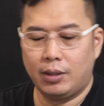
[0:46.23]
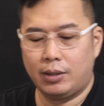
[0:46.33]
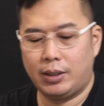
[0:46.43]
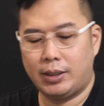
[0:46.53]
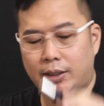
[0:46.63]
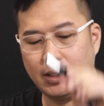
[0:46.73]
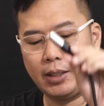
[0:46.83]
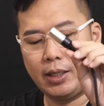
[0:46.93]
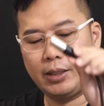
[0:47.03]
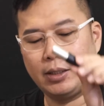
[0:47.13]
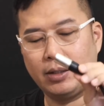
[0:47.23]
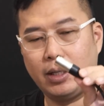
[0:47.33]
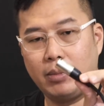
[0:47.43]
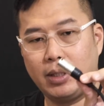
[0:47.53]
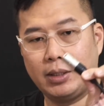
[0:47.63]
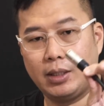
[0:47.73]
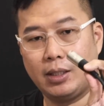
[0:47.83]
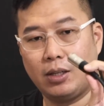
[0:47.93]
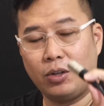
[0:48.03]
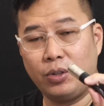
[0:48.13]
This is the XLR cable. It's
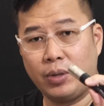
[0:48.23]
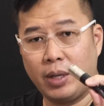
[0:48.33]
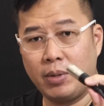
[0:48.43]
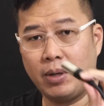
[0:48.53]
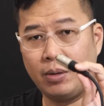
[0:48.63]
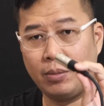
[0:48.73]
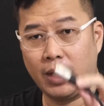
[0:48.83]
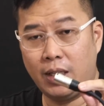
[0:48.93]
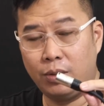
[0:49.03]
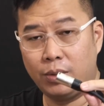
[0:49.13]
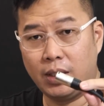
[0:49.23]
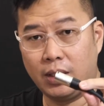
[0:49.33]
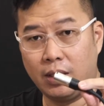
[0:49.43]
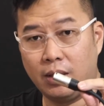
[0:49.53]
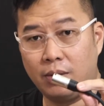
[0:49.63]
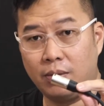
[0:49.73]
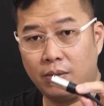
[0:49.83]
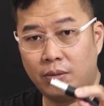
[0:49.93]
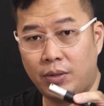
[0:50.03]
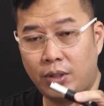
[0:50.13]
an audio cable widely used in the
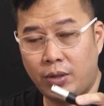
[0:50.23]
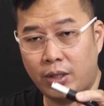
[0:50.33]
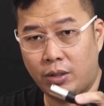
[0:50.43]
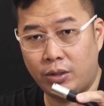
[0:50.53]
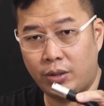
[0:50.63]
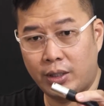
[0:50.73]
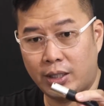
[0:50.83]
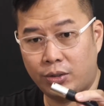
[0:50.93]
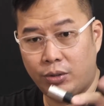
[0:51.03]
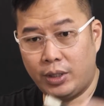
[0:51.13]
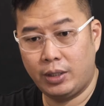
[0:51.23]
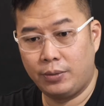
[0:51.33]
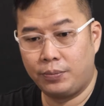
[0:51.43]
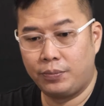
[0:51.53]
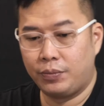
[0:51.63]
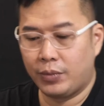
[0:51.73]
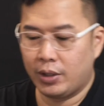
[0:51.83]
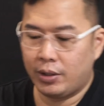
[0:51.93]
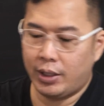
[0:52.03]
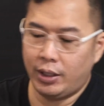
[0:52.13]
video and audio industry.
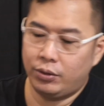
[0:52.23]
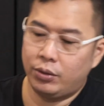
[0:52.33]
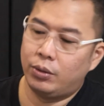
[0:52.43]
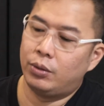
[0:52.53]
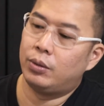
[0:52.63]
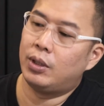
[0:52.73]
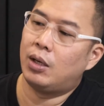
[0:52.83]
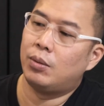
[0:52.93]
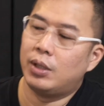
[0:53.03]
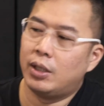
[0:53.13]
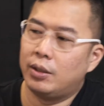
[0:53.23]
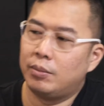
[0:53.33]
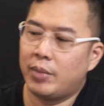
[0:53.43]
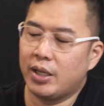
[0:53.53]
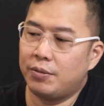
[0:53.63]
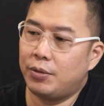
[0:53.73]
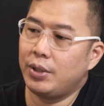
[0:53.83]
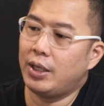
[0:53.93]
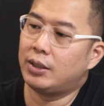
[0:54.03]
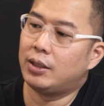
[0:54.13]
Okay, so our microphone
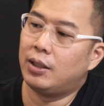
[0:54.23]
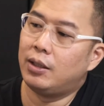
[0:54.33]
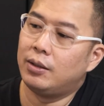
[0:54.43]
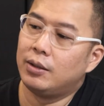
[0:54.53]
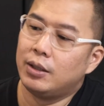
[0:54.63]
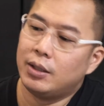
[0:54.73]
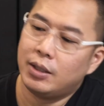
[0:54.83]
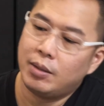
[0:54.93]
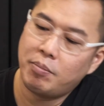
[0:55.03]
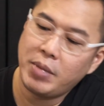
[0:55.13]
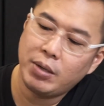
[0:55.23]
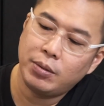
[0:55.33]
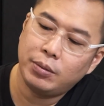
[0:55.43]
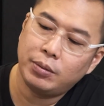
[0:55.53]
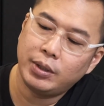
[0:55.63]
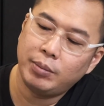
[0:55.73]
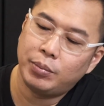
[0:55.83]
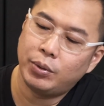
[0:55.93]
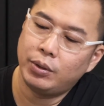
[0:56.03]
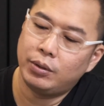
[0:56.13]
has a male
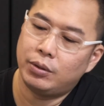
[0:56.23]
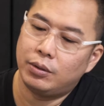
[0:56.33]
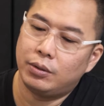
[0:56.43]
input.